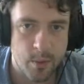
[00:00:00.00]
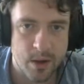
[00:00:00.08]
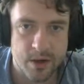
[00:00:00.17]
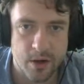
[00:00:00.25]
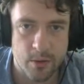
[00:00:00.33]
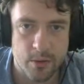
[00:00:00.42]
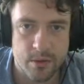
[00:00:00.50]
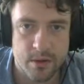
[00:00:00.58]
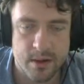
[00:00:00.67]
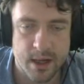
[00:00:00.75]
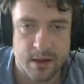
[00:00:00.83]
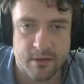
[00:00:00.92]
window
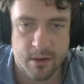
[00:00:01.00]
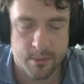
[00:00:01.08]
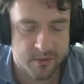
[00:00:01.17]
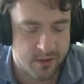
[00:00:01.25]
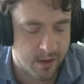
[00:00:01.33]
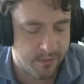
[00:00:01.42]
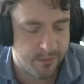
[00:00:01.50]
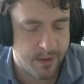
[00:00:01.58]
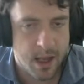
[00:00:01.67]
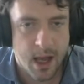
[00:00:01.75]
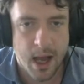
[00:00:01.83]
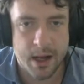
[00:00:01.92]
takes up stuff.
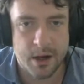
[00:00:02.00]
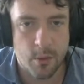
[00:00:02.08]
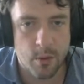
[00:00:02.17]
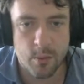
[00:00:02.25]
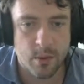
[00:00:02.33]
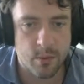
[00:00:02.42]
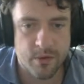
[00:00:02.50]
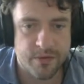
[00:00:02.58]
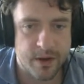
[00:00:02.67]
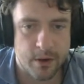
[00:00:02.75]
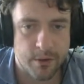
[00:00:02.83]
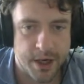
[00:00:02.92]
I don't know. We'll
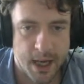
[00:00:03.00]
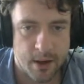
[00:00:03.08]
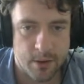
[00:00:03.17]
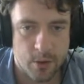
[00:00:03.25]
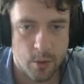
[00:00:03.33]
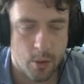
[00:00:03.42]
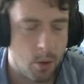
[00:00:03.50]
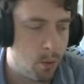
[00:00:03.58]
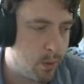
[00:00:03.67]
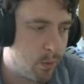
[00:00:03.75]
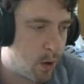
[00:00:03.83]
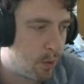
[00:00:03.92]
figure it out, or we
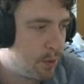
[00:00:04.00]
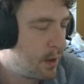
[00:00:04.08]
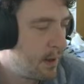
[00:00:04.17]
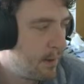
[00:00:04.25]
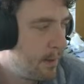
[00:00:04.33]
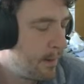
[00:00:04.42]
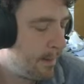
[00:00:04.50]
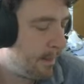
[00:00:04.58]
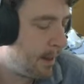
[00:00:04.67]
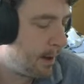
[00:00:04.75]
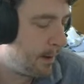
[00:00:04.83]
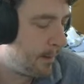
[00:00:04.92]
won't.
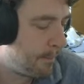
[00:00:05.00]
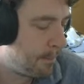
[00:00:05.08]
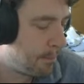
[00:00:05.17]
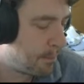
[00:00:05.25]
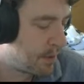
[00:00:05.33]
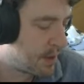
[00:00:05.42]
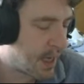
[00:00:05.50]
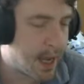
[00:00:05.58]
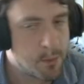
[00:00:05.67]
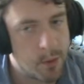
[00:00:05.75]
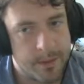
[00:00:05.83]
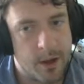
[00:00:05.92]
But the
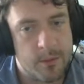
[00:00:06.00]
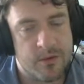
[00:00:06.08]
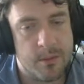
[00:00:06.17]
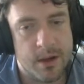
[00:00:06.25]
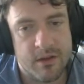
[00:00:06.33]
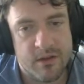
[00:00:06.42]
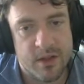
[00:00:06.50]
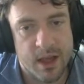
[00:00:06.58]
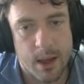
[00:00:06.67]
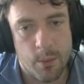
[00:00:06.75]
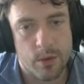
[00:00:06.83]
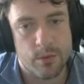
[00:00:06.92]
game will be optimized. The
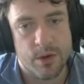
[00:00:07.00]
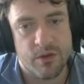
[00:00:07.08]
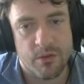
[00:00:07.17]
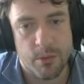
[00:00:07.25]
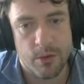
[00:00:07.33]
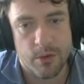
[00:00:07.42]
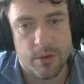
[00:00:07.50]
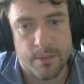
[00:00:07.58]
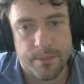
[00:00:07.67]
game will run smooth.